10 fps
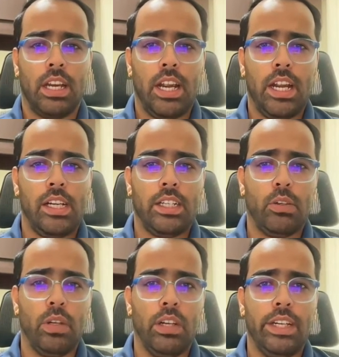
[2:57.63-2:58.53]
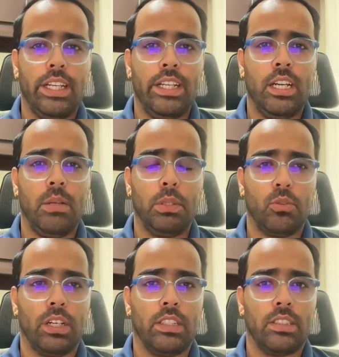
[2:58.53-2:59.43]
and it will really help you
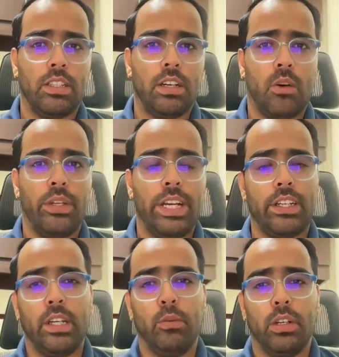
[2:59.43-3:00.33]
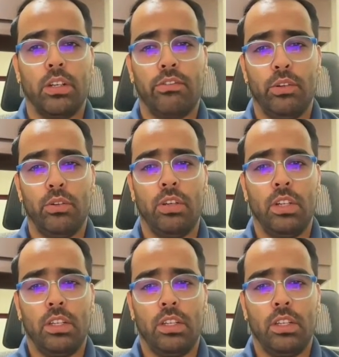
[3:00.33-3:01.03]
to understand how reactive workflow